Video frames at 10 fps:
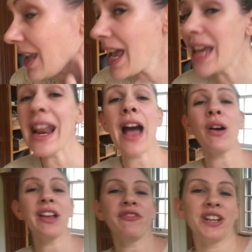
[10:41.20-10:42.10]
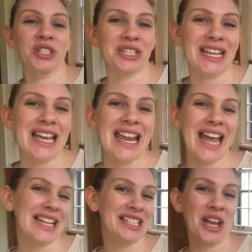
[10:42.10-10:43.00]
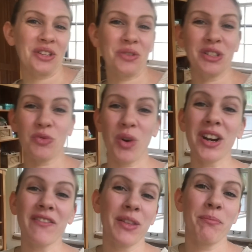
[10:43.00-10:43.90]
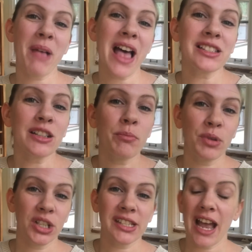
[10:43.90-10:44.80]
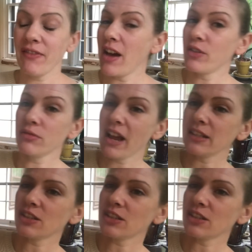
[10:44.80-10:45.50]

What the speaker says: And now I finished it, and I can tell you it's one of the best books I've ever read.